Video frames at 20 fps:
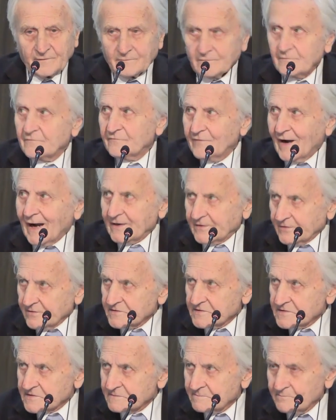
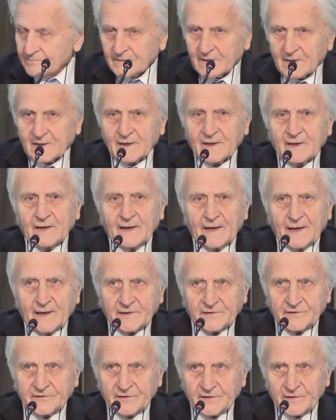finance
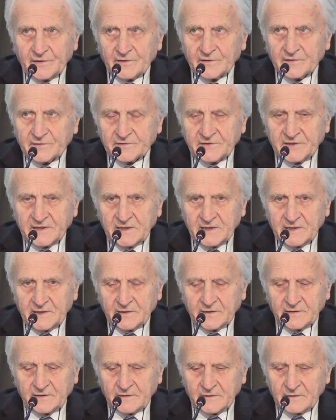and
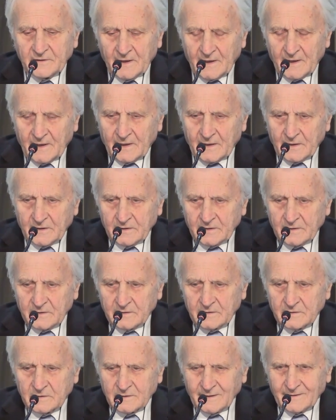the
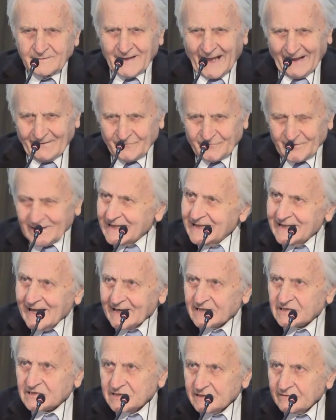very
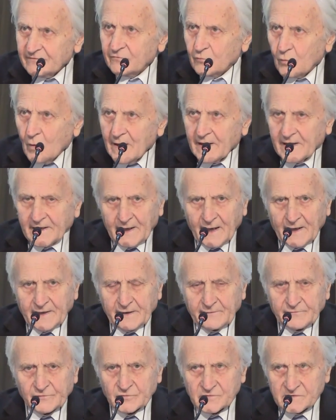active way, I
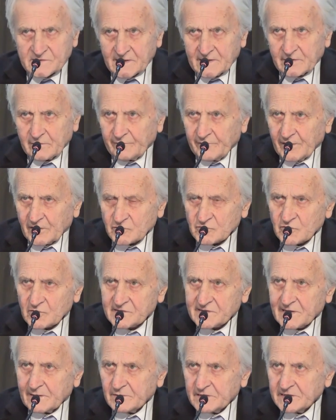have to say, the Financial
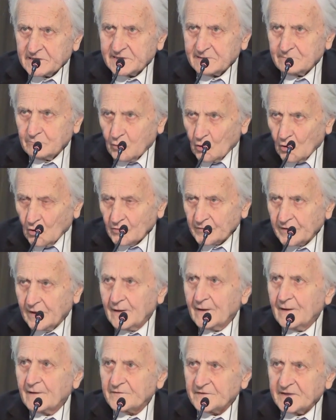Stability Board,
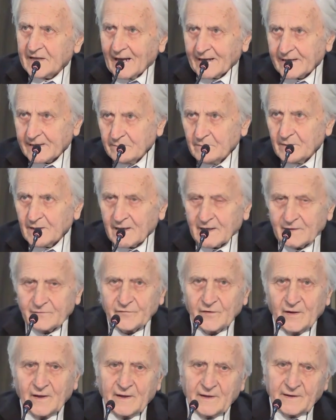the IMF,
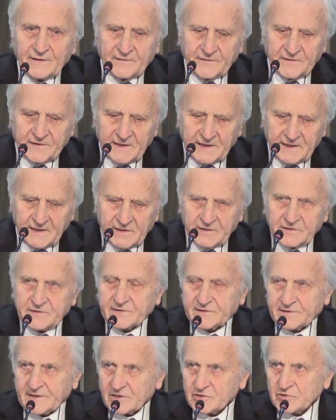the
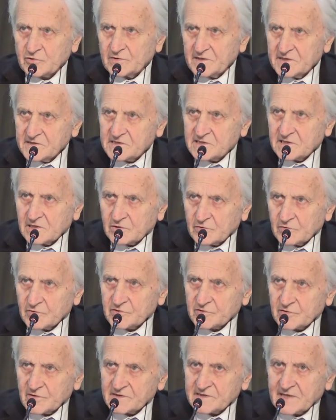international
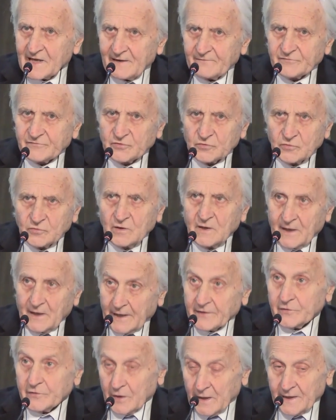institutions have to,
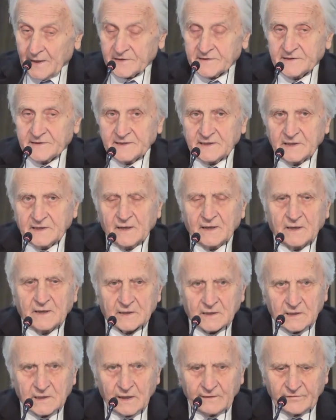and the
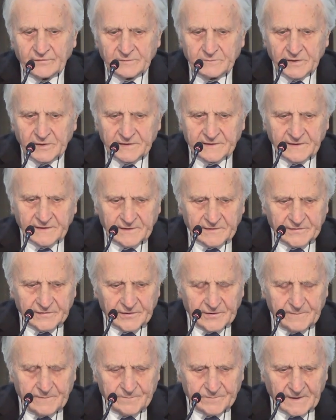government
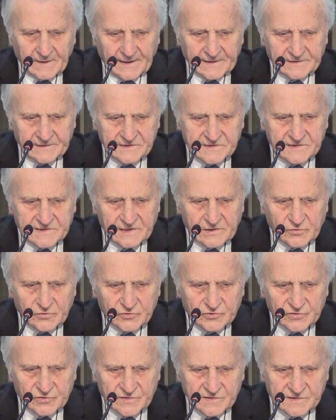and
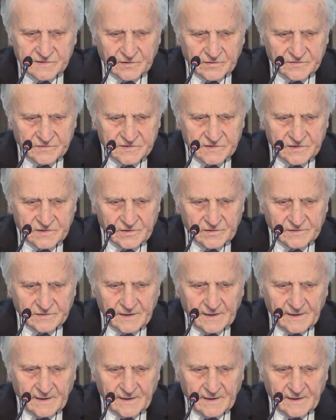institutions concerned,